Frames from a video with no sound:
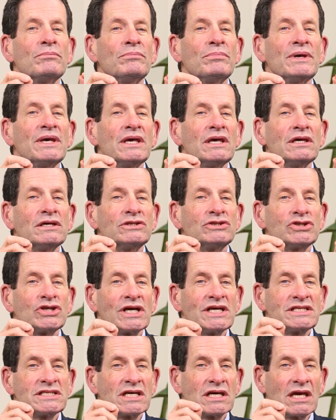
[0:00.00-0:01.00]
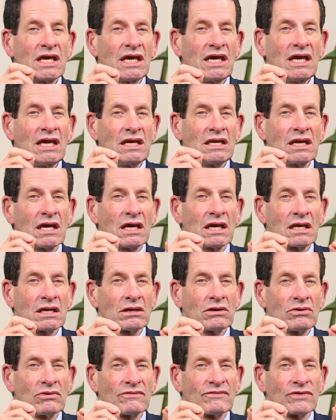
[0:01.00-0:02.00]
be chasing heat and
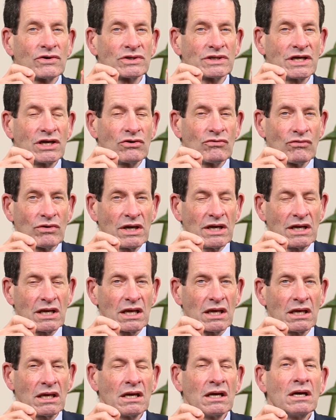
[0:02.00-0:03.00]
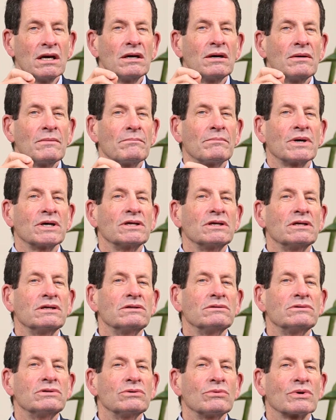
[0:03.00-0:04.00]
overly greedy, but
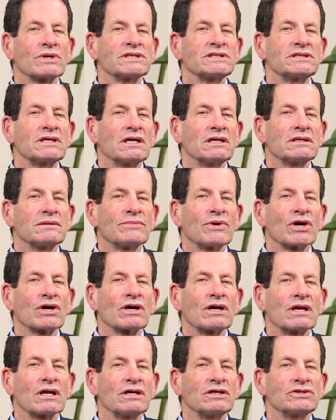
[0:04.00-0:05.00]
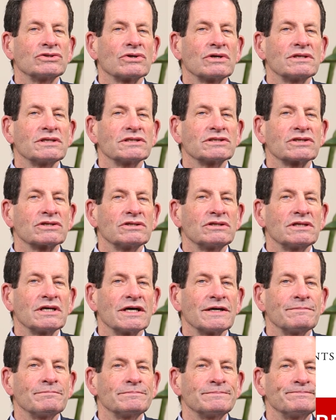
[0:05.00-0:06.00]
you do want to stay in the market and enjoy this good time.